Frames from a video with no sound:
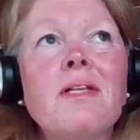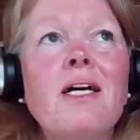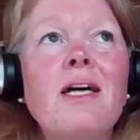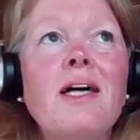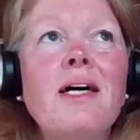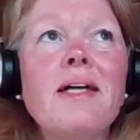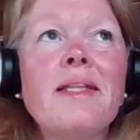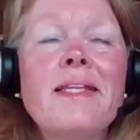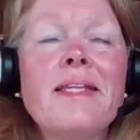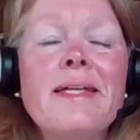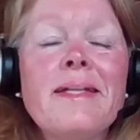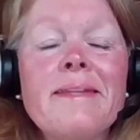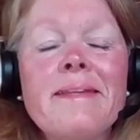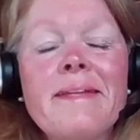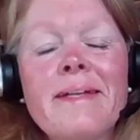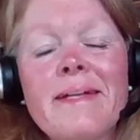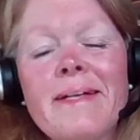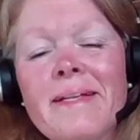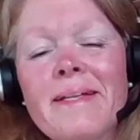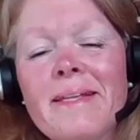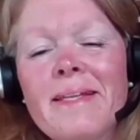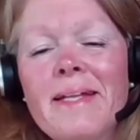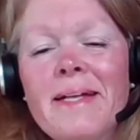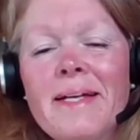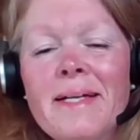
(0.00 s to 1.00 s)
I think
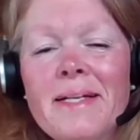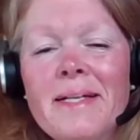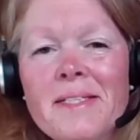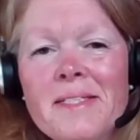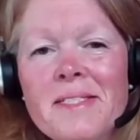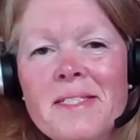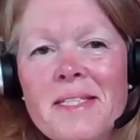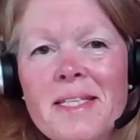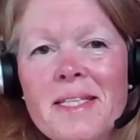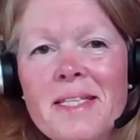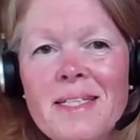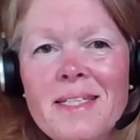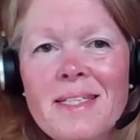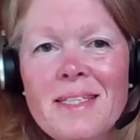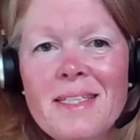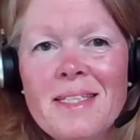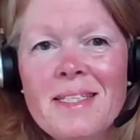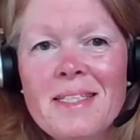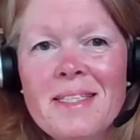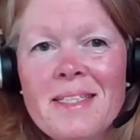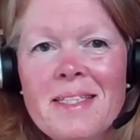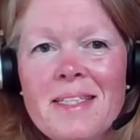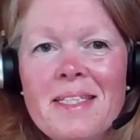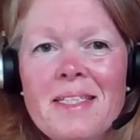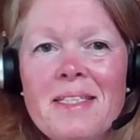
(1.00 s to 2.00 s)
here is the
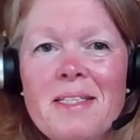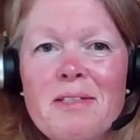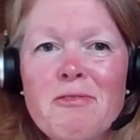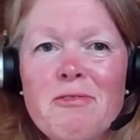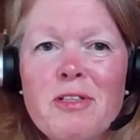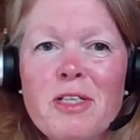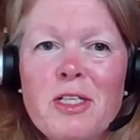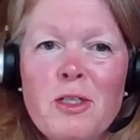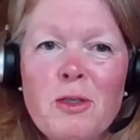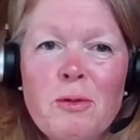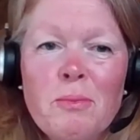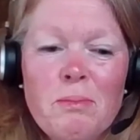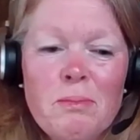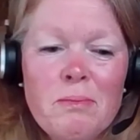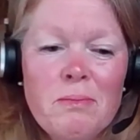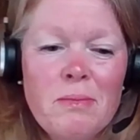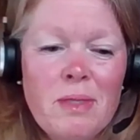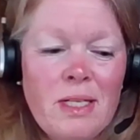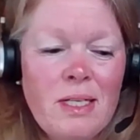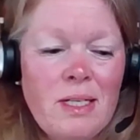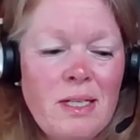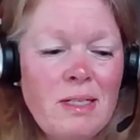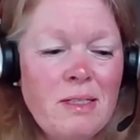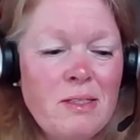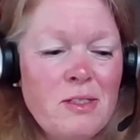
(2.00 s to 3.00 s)
difficult
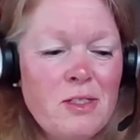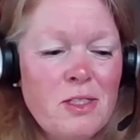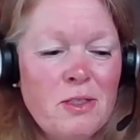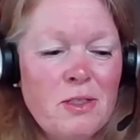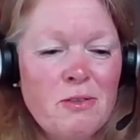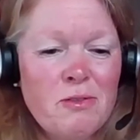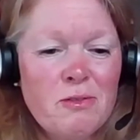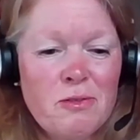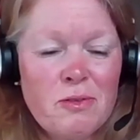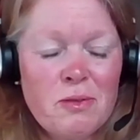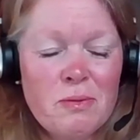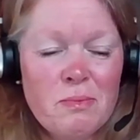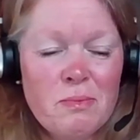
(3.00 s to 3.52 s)
sort of